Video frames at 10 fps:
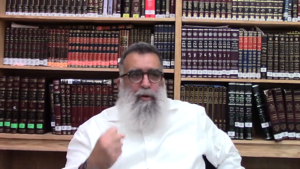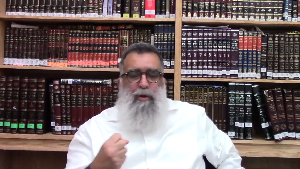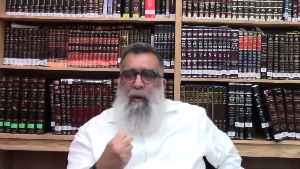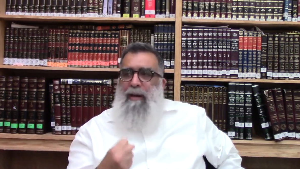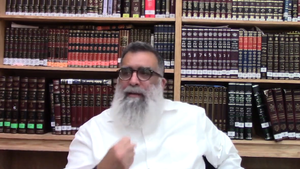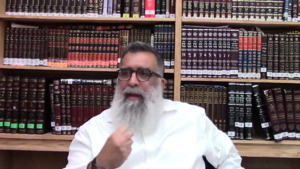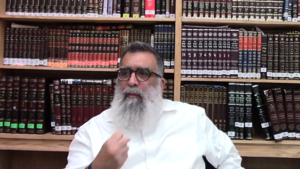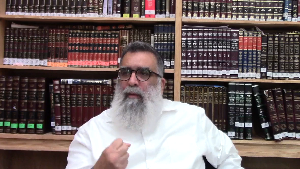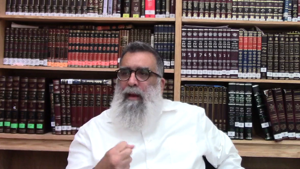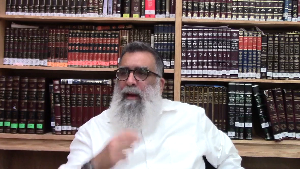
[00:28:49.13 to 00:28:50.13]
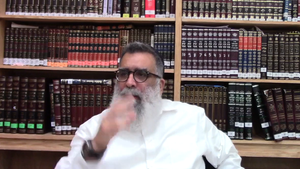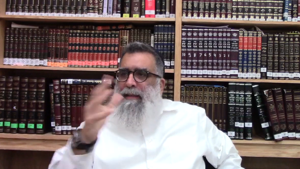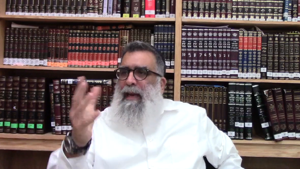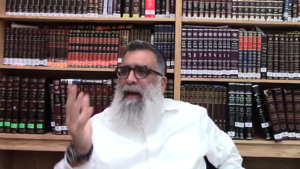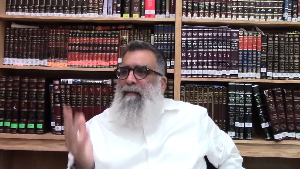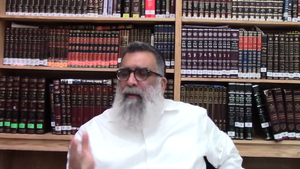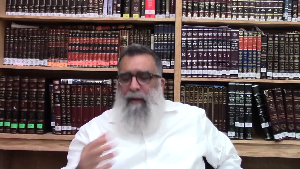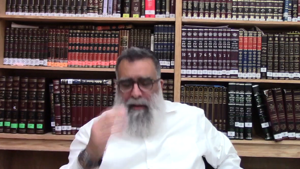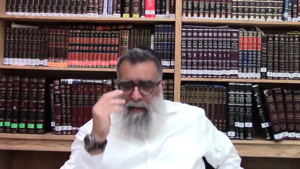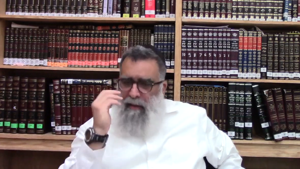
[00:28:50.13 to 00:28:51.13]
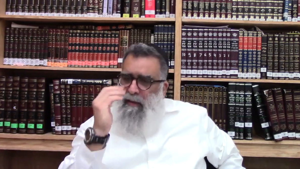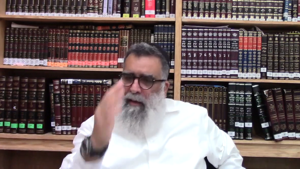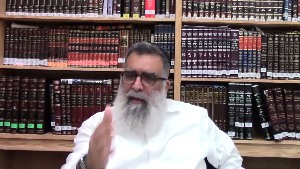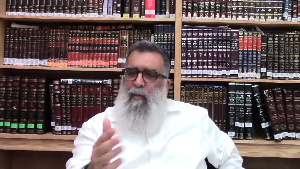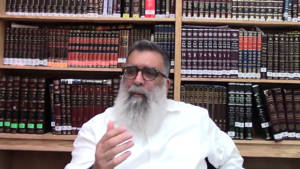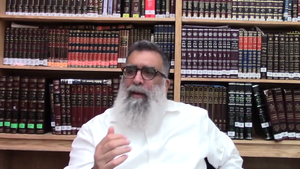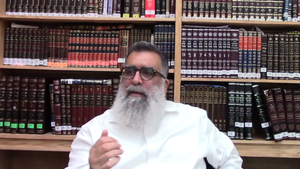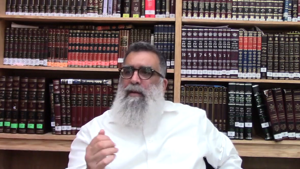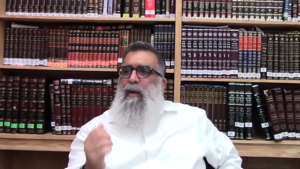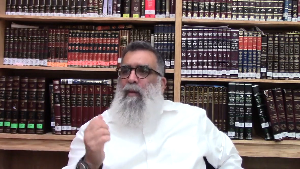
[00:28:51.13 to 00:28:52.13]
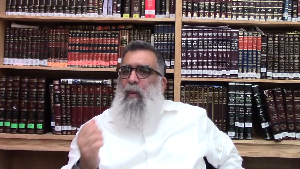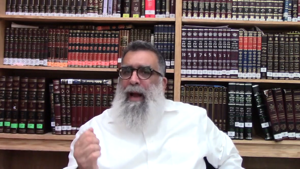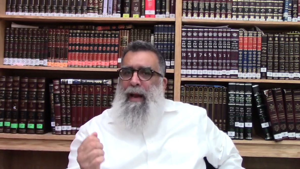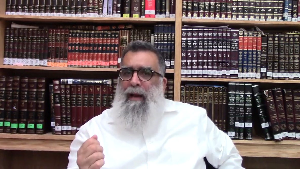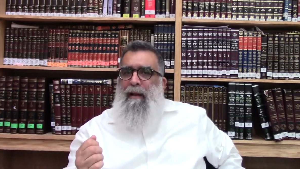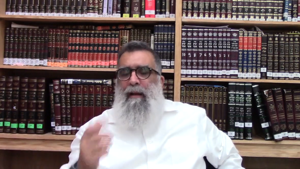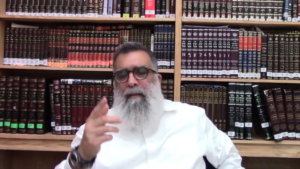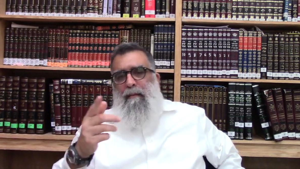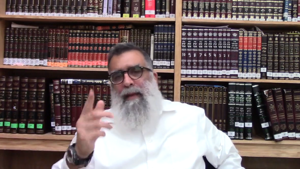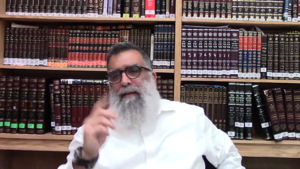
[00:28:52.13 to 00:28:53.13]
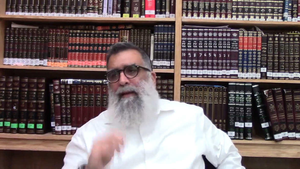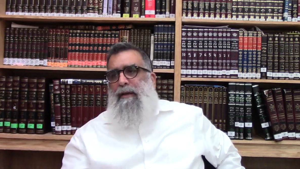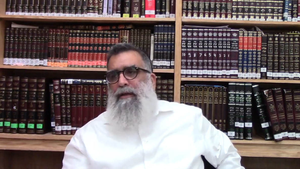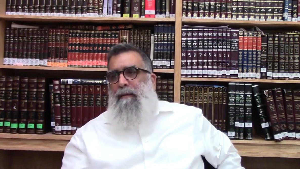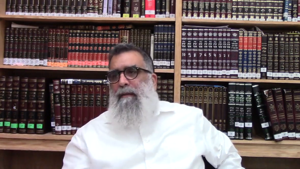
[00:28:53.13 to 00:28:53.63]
show us the Emunah Gamzei Yavo. They will pass too. And why? Be'ezrat Hashem.